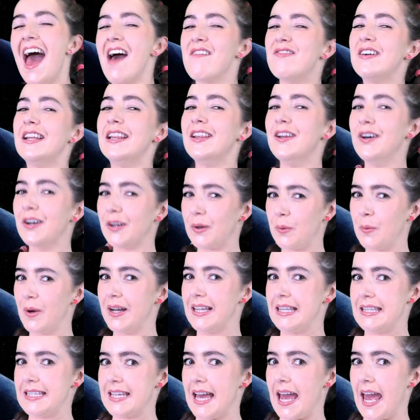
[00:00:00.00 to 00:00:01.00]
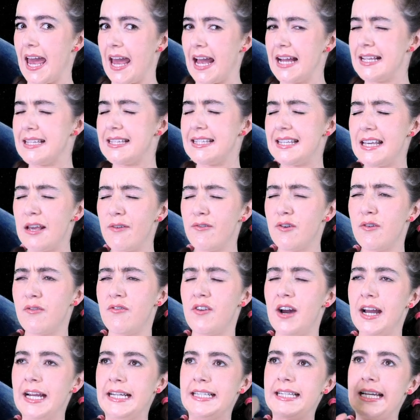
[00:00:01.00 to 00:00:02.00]
Have a look one day and see if you
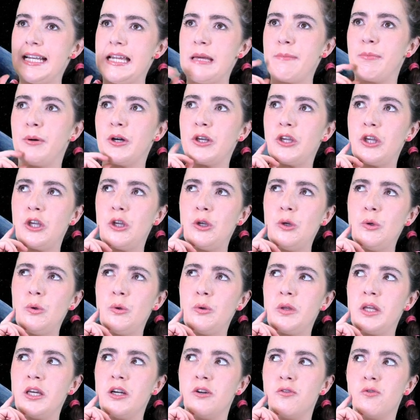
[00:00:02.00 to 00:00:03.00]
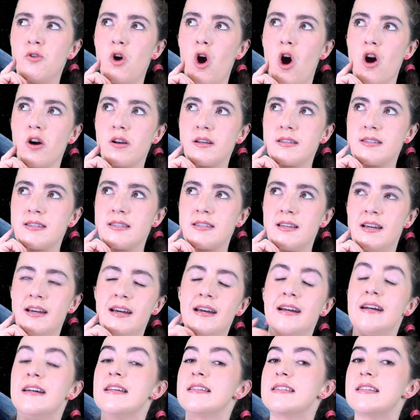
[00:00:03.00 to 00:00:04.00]
find any peculiar rocks.
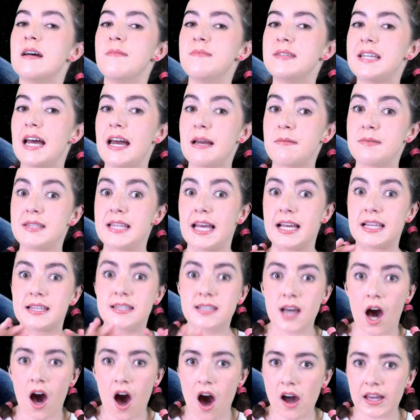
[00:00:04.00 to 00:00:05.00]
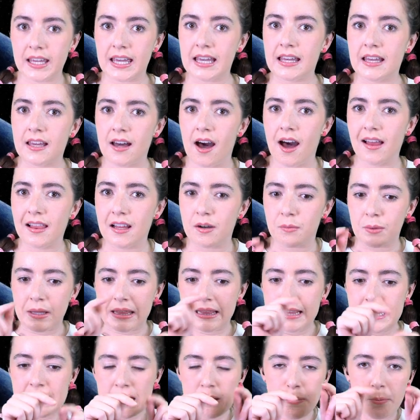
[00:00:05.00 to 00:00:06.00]
Sometimes they're dark in colour with
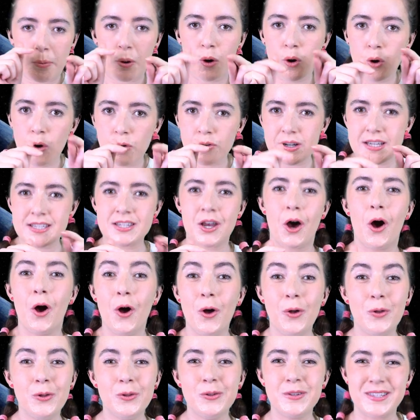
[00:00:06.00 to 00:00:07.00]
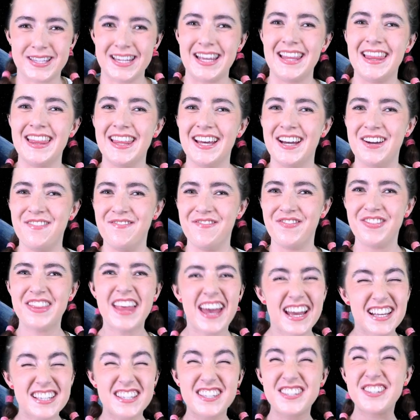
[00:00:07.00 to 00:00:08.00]
little porous holes in them.
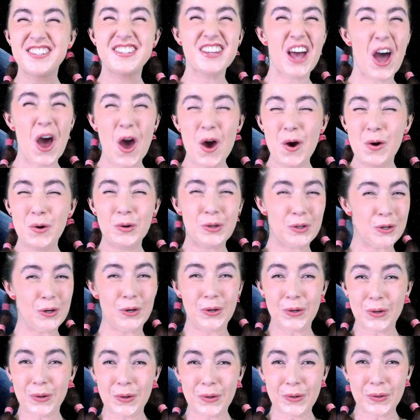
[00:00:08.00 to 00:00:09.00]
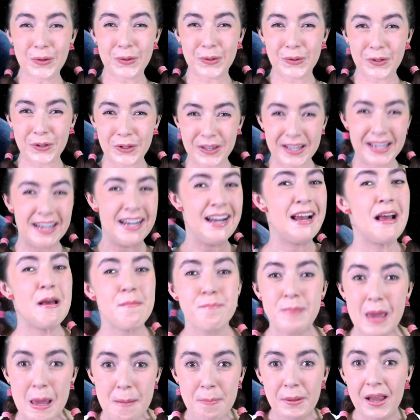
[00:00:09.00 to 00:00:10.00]
They're so cool!
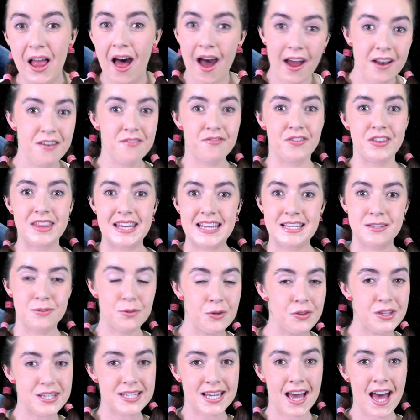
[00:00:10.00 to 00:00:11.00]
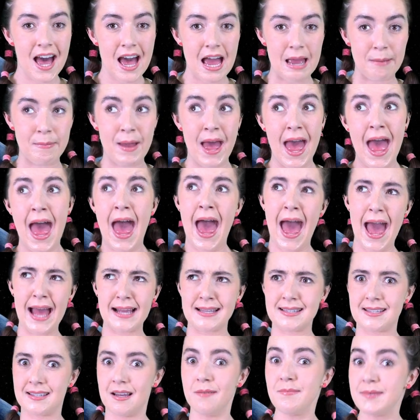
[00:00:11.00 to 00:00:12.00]
People hunt for these all the time,
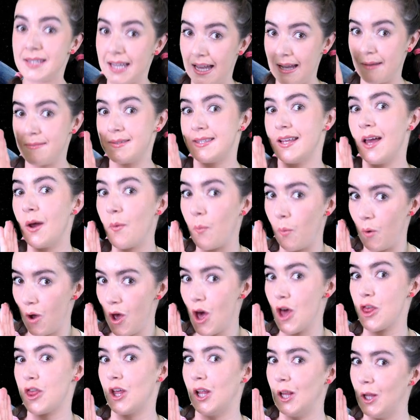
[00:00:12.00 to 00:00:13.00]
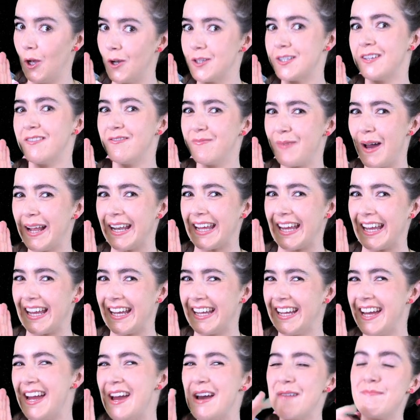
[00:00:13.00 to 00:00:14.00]
and sometimes they're worth a lot of money.
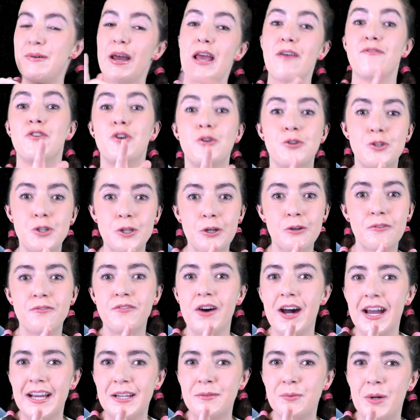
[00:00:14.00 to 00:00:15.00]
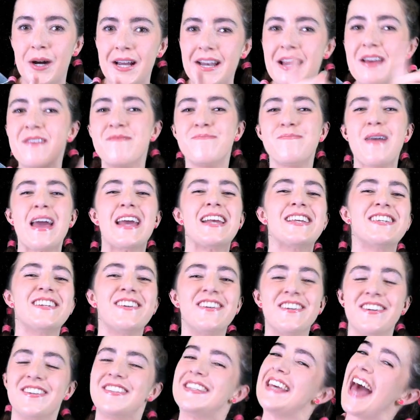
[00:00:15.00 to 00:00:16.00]
But if you do find one, make sure
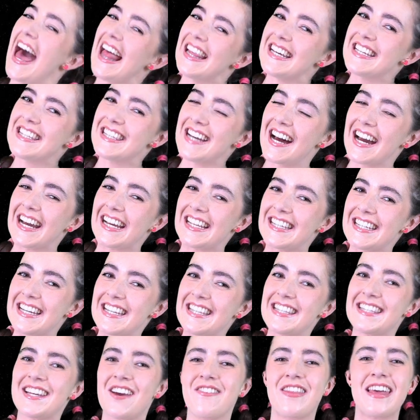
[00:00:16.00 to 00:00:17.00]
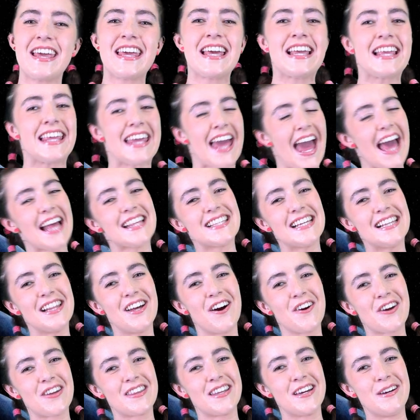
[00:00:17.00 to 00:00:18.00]
you tell a scientist so they can
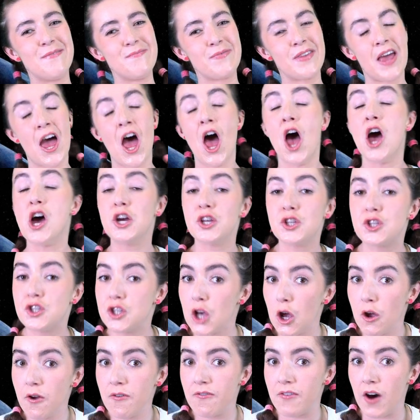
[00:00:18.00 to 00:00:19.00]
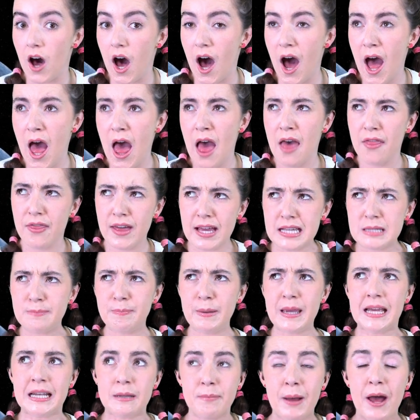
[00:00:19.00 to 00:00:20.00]
catalogue them. So far, there's
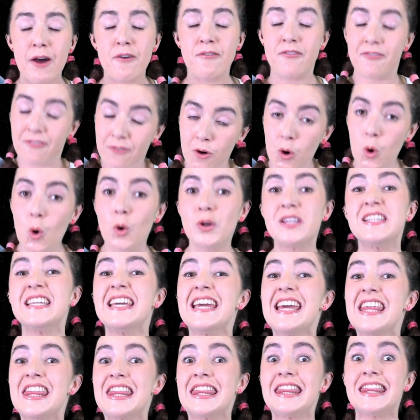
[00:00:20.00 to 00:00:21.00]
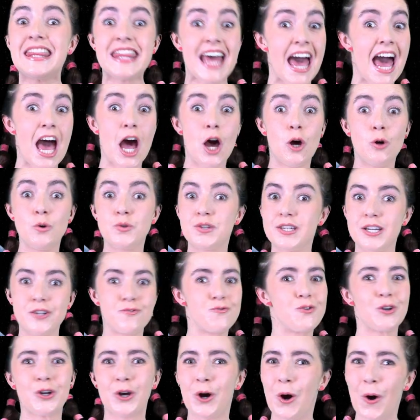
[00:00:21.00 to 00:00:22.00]
been about 40,000
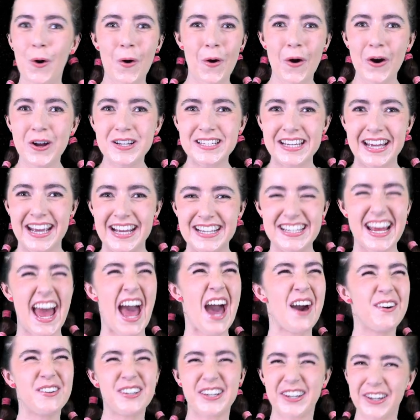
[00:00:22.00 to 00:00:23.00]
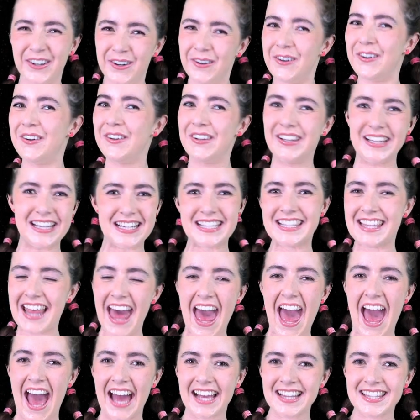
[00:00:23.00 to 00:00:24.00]
recorded! How cool is
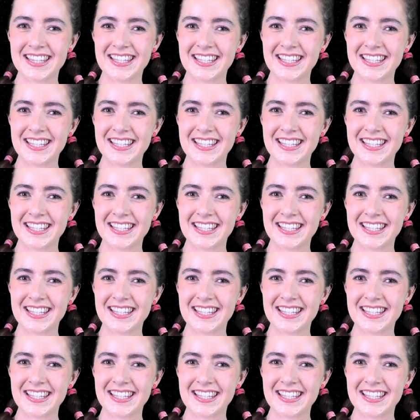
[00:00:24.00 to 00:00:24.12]
that?